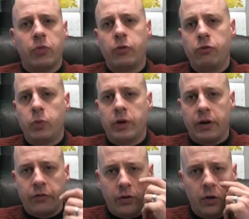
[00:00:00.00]
Through Twitter,
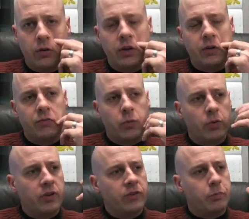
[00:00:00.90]
I saw a link
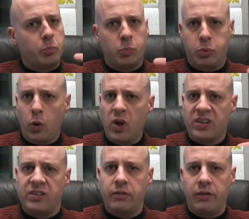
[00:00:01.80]
for this
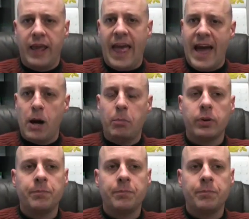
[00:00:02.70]
productivity app.